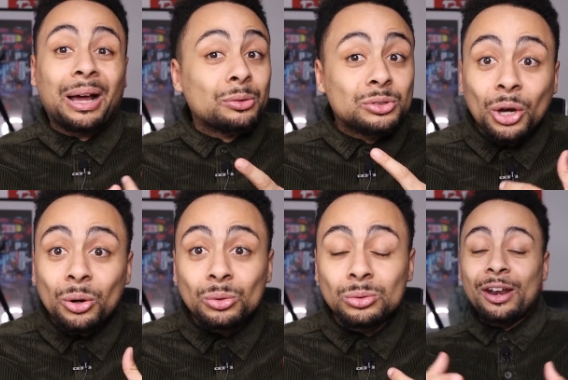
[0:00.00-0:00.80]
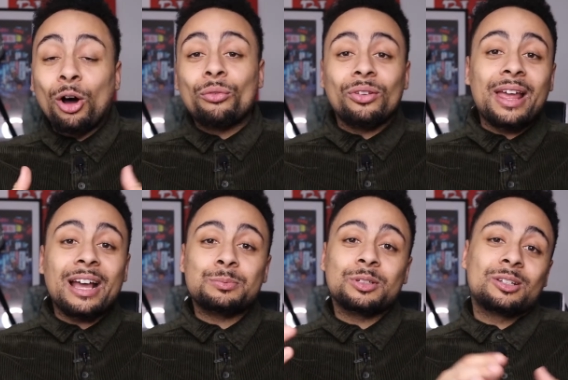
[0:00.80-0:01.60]
Battletoads. Then hopefully
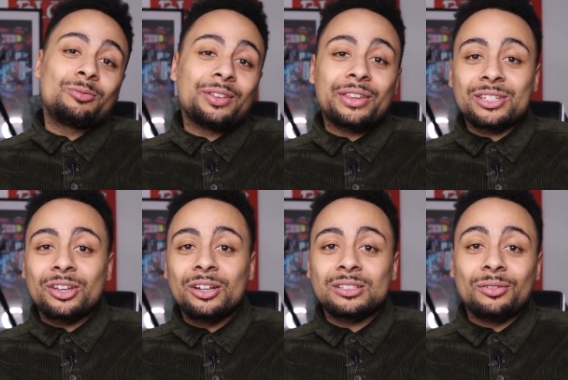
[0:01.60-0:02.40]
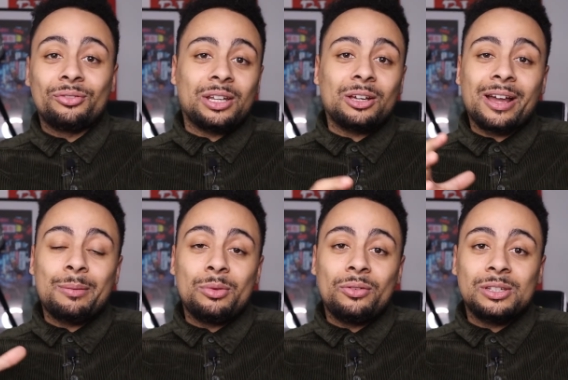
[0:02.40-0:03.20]
Xbox can rid this curse of video
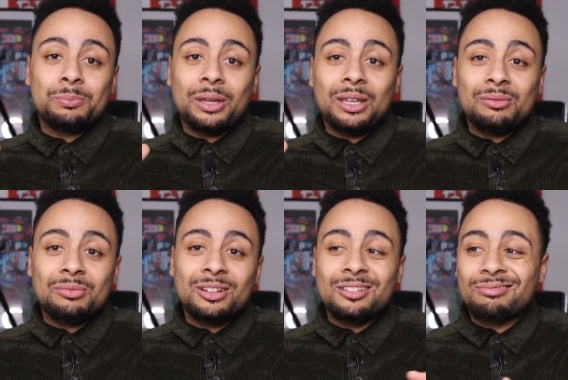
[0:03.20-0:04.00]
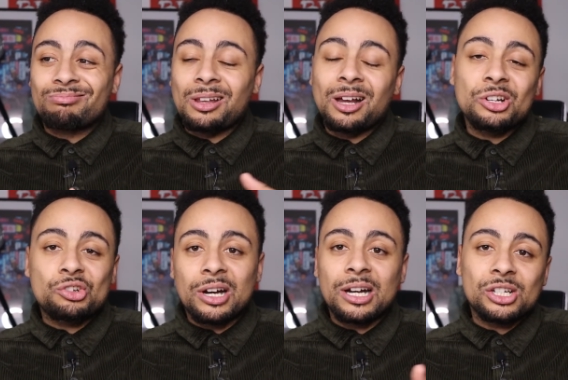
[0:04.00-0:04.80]
game movies being kind of
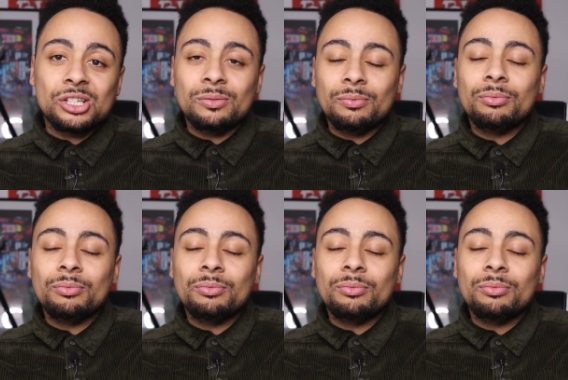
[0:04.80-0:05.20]
trash.